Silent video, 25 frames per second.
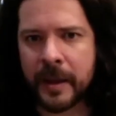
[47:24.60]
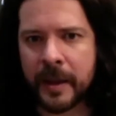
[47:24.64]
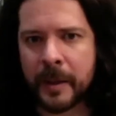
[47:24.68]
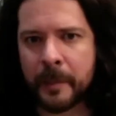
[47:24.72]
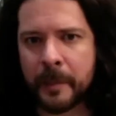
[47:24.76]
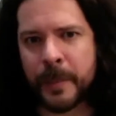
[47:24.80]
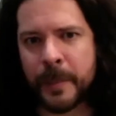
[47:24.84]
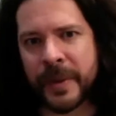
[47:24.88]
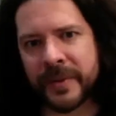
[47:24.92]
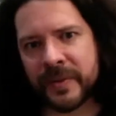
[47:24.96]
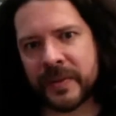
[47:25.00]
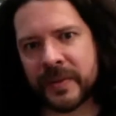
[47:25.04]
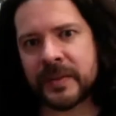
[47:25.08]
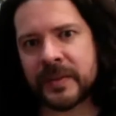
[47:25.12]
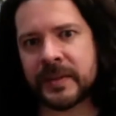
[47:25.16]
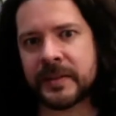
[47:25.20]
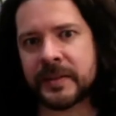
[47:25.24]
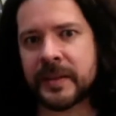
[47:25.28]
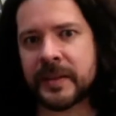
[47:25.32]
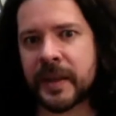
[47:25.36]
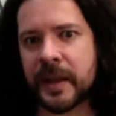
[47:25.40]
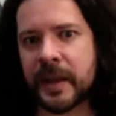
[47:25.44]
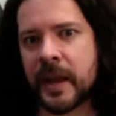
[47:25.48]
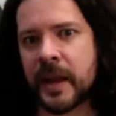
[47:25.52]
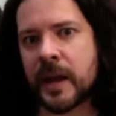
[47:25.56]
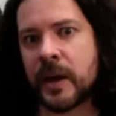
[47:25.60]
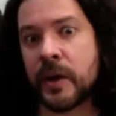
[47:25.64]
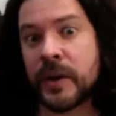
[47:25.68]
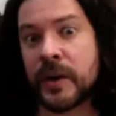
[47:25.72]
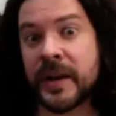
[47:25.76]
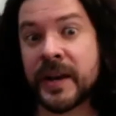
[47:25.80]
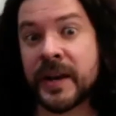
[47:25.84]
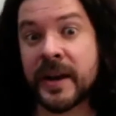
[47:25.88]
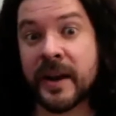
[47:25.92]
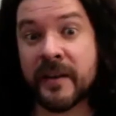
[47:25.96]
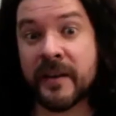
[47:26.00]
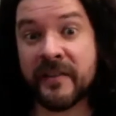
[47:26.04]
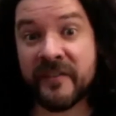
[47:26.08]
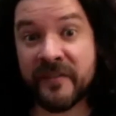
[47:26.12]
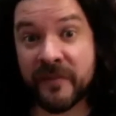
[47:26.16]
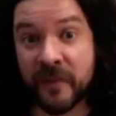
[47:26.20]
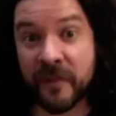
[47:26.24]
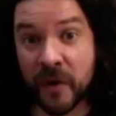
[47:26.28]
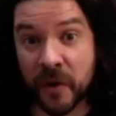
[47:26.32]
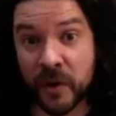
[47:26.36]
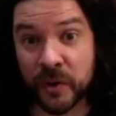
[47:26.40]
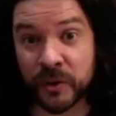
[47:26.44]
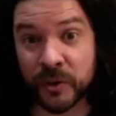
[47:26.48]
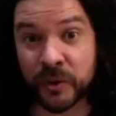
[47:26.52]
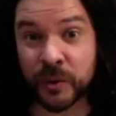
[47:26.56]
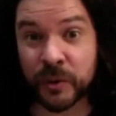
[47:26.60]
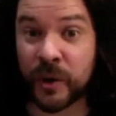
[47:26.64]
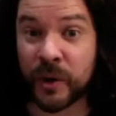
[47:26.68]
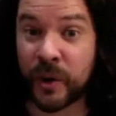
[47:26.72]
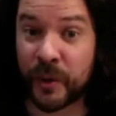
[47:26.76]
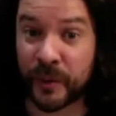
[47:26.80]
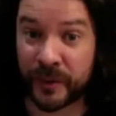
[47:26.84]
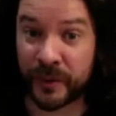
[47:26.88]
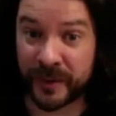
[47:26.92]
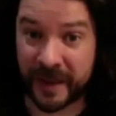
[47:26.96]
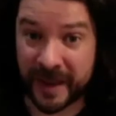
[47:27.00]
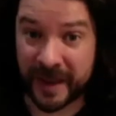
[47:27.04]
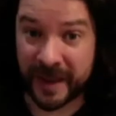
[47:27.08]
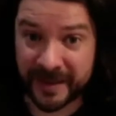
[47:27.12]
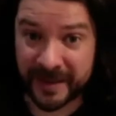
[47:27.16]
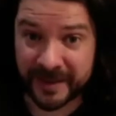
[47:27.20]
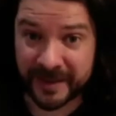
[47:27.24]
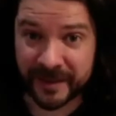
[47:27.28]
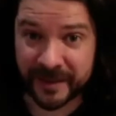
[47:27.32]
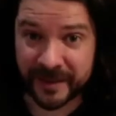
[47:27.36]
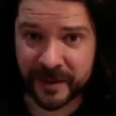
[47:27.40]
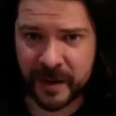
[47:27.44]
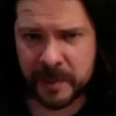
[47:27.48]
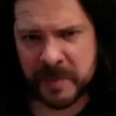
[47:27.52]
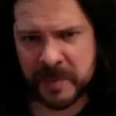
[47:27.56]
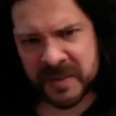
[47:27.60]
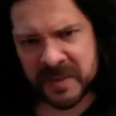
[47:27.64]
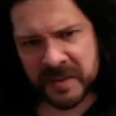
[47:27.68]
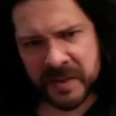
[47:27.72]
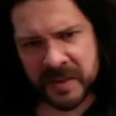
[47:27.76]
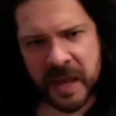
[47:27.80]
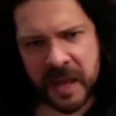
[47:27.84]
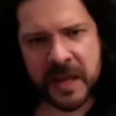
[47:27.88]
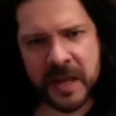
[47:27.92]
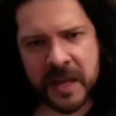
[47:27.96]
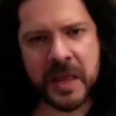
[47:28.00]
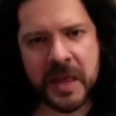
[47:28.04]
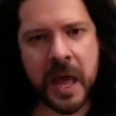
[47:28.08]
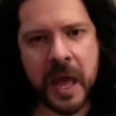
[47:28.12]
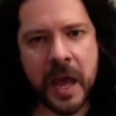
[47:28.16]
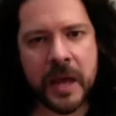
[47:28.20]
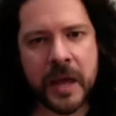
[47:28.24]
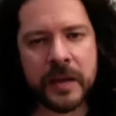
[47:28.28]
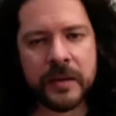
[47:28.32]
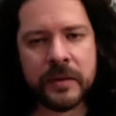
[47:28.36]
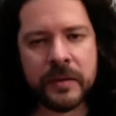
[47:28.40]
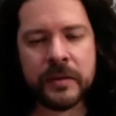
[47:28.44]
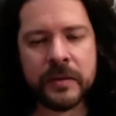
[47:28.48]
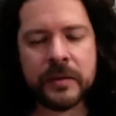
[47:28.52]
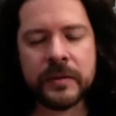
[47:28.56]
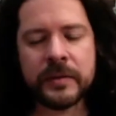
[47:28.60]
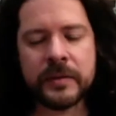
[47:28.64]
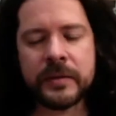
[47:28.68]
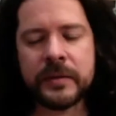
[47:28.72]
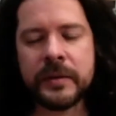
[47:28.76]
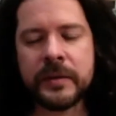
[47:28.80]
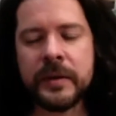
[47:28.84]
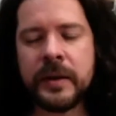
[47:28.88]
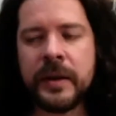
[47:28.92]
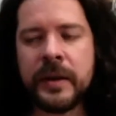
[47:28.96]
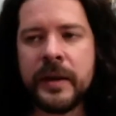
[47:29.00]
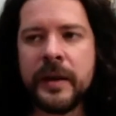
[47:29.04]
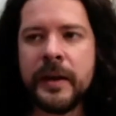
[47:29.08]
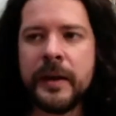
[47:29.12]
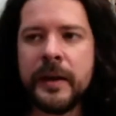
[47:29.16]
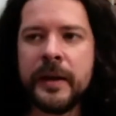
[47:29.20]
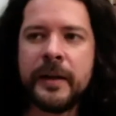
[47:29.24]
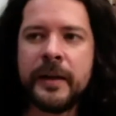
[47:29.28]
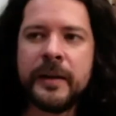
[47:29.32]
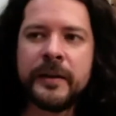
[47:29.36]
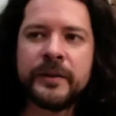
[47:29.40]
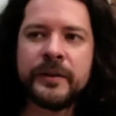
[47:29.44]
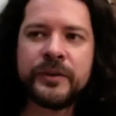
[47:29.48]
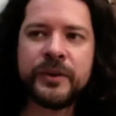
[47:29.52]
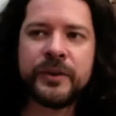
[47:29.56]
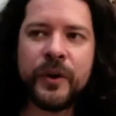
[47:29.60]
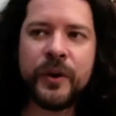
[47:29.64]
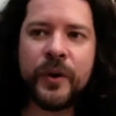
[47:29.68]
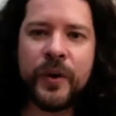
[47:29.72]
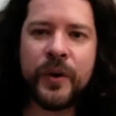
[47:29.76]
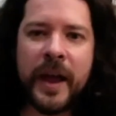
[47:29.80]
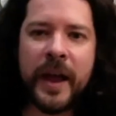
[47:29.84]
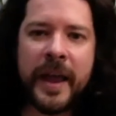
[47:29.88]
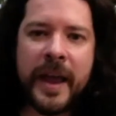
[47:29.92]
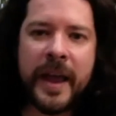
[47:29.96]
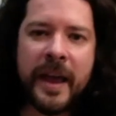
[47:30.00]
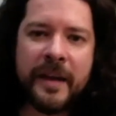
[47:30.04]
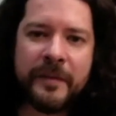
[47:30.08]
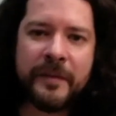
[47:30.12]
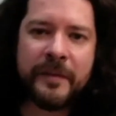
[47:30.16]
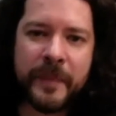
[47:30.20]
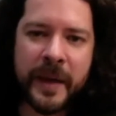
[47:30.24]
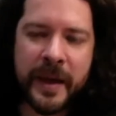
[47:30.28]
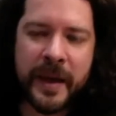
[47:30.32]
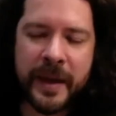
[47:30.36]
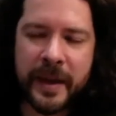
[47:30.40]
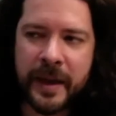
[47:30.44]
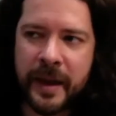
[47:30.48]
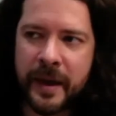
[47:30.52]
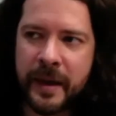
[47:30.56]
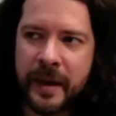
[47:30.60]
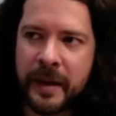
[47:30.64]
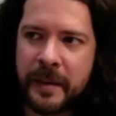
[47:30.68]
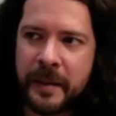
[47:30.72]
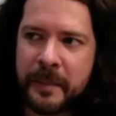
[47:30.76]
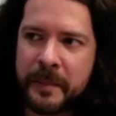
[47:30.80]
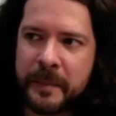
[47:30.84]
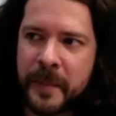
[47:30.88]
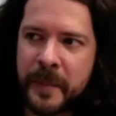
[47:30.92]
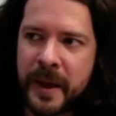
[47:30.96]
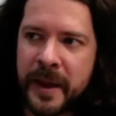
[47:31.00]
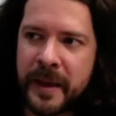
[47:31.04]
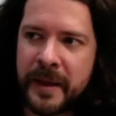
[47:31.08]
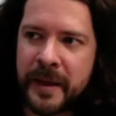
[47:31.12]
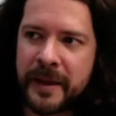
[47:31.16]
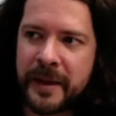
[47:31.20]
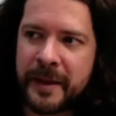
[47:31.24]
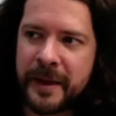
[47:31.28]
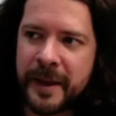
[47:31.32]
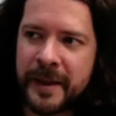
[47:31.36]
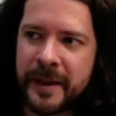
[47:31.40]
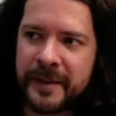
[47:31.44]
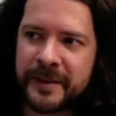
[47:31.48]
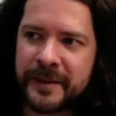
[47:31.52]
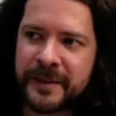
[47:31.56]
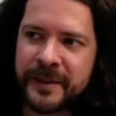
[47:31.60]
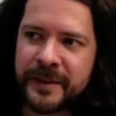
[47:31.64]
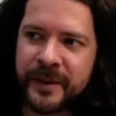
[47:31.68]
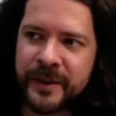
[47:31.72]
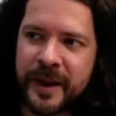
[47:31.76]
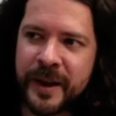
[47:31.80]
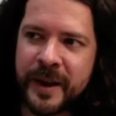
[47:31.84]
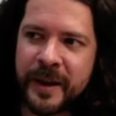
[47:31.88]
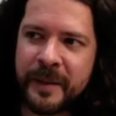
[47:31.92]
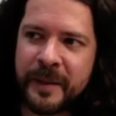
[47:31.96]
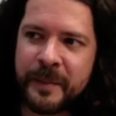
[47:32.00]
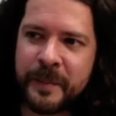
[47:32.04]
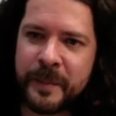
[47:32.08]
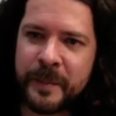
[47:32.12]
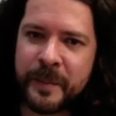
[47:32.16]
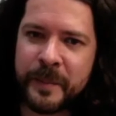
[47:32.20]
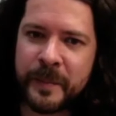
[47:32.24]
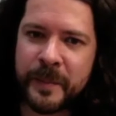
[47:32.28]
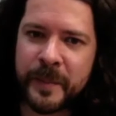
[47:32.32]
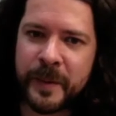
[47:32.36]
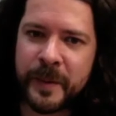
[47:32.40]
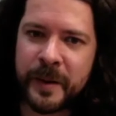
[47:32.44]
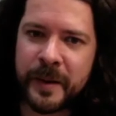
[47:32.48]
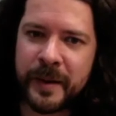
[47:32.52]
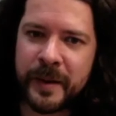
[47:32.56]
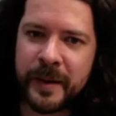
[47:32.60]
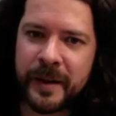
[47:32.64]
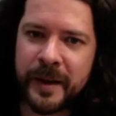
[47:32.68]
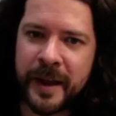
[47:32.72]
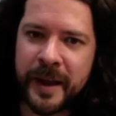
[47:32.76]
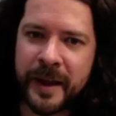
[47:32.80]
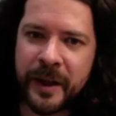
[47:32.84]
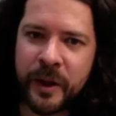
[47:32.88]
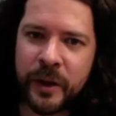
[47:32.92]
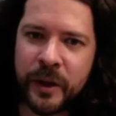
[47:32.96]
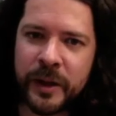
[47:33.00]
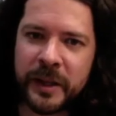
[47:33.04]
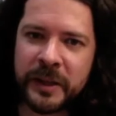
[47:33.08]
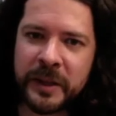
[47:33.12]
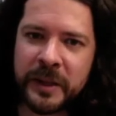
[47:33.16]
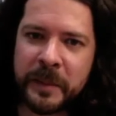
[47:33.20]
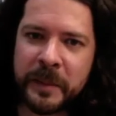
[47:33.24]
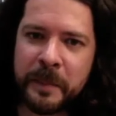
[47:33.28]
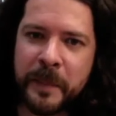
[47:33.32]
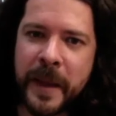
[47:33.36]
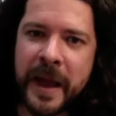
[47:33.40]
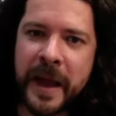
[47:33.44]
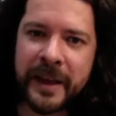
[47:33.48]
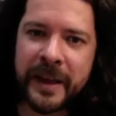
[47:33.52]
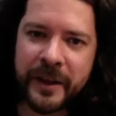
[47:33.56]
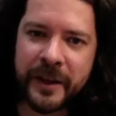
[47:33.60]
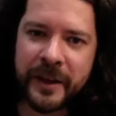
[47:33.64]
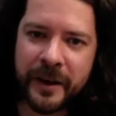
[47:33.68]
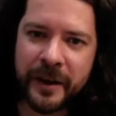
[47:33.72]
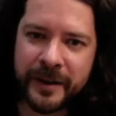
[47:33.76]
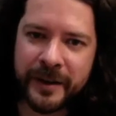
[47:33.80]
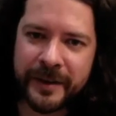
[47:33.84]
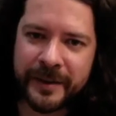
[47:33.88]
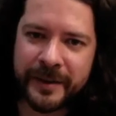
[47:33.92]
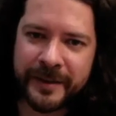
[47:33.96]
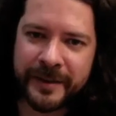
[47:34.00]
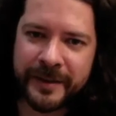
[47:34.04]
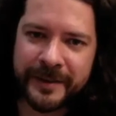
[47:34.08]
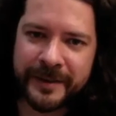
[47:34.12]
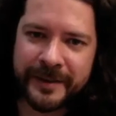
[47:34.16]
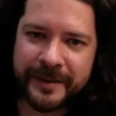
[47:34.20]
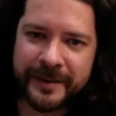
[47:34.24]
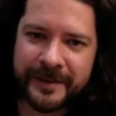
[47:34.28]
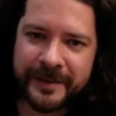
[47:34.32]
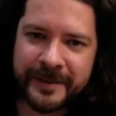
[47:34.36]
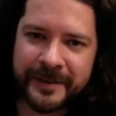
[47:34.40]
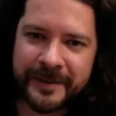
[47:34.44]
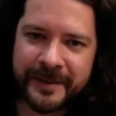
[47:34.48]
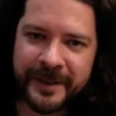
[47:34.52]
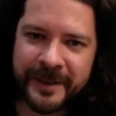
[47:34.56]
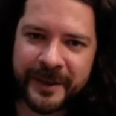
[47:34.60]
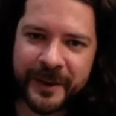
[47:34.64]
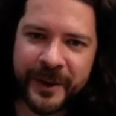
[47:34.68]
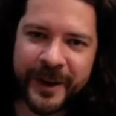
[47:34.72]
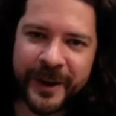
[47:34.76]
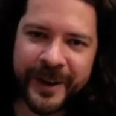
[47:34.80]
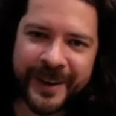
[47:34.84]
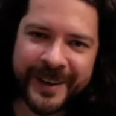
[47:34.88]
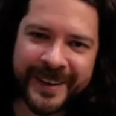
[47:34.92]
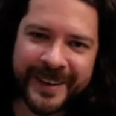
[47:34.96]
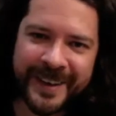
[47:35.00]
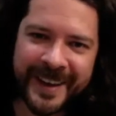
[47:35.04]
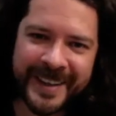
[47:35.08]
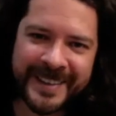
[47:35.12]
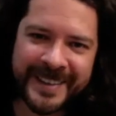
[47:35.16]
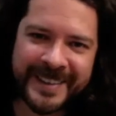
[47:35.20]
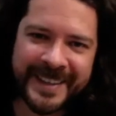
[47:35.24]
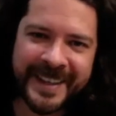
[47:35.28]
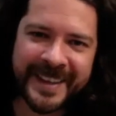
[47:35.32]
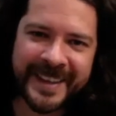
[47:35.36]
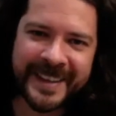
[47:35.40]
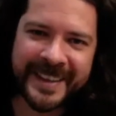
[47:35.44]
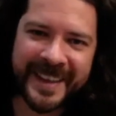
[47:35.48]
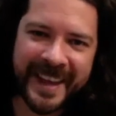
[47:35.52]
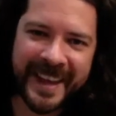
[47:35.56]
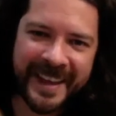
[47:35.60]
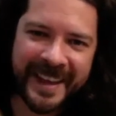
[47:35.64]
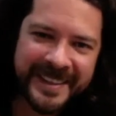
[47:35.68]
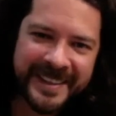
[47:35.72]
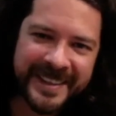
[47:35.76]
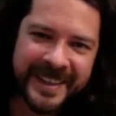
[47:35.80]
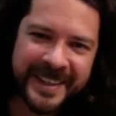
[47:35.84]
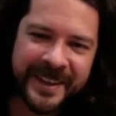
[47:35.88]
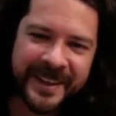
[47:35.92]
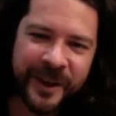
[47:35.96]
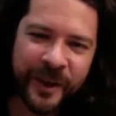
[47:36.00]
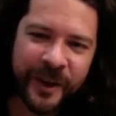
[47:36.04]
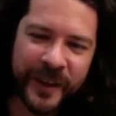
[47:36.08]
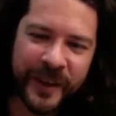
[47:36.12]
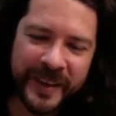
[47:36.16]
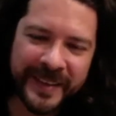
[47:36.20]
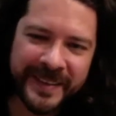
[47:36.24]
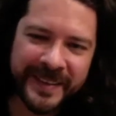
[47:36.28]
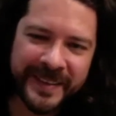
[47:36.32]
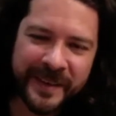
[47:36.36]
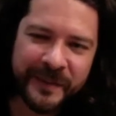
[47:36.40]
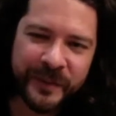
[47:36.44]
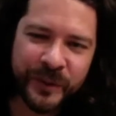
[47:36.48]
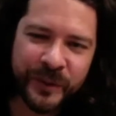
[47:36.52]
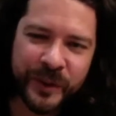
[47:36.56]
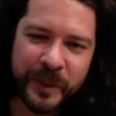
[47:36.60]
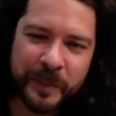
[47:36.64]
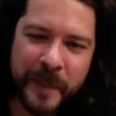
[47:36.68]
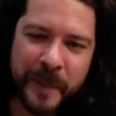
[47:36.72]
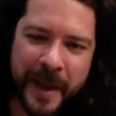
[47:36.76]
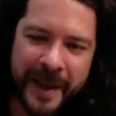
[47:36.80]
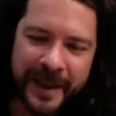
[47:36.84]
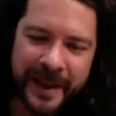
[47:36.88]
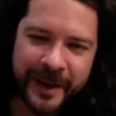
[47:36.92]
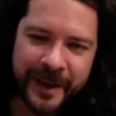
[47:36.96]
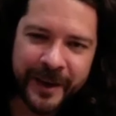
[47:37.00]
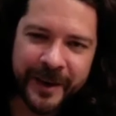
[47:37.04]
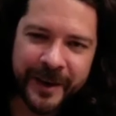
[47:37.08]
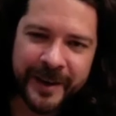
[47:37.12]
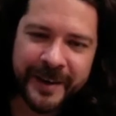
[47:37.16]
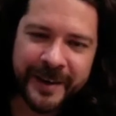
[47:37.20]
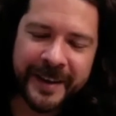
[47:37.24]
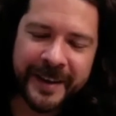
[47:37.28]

But this is like a good enough photo to go on Instagram. It's like nice, you know? So I have my, um, my Instagram, uh, I call it the backyard. You know, I send, I send all that stuff to the backyard.